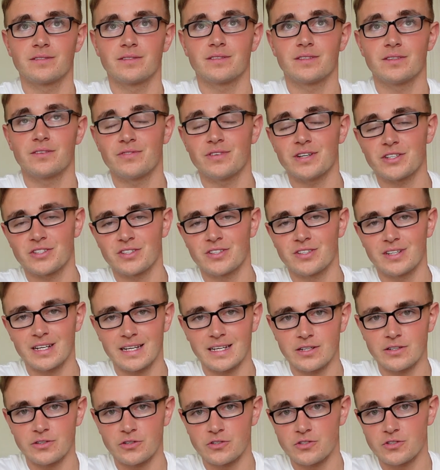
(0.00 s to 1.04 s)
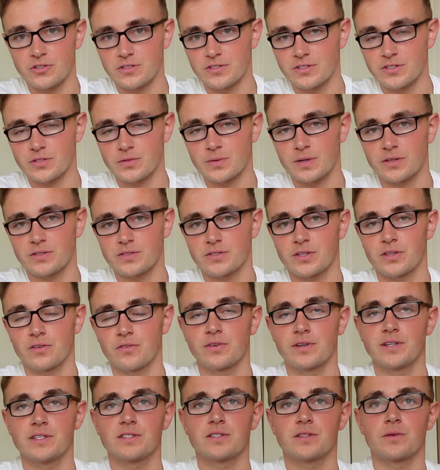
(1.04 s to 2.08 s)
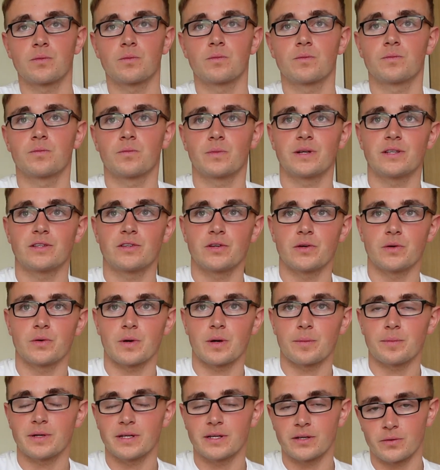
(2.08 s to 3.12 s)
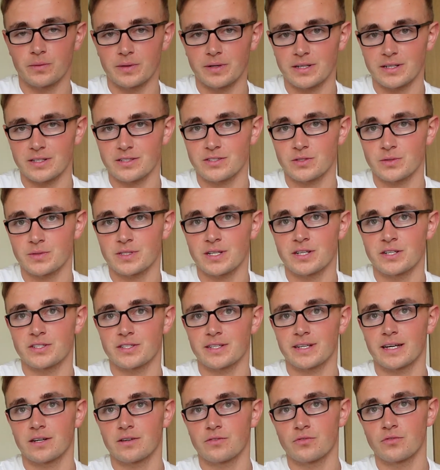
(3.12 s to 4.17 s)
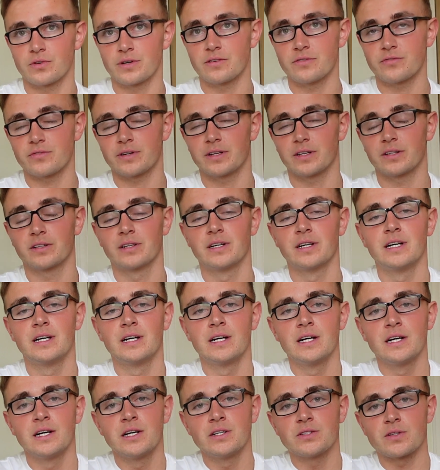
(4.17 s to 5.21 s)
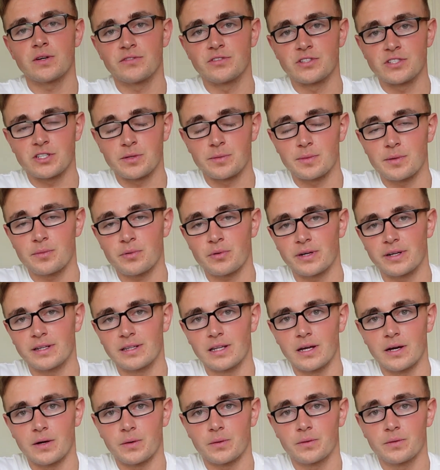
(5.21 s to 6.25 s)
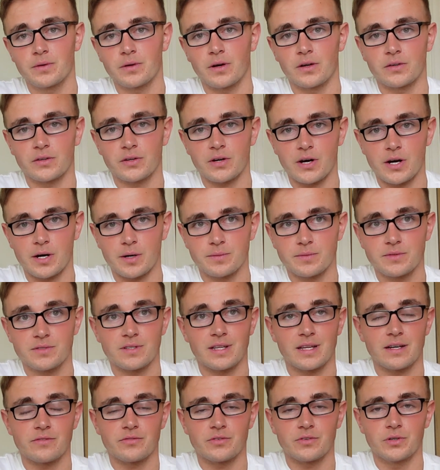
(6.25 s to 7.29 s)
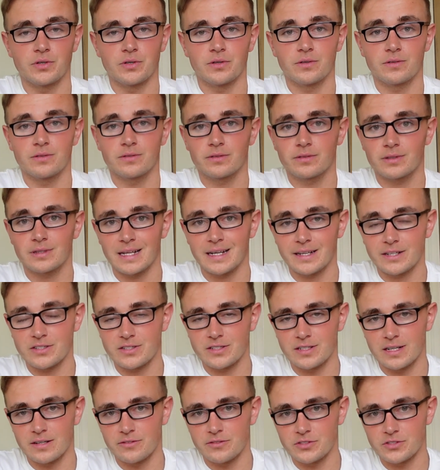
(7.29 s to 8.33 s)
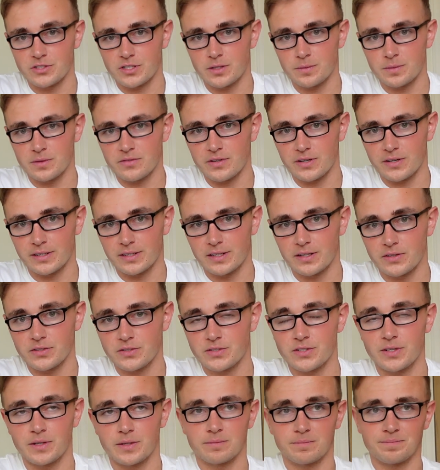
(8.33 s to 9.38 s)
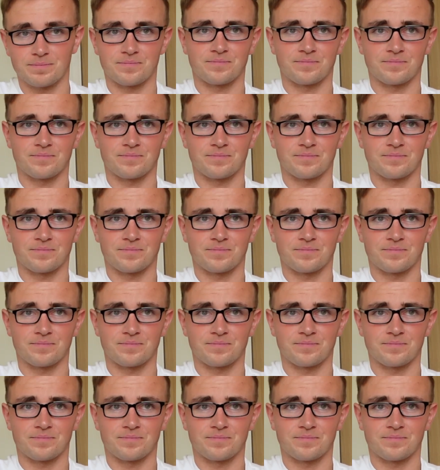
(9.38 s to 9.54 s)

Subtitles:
deficient in nutrients as well. So the reason that we do a peak week is to essentially kind of refill. So obviously he's going to be pretty low on carbs, therefore glycogen levels are going to be very low. So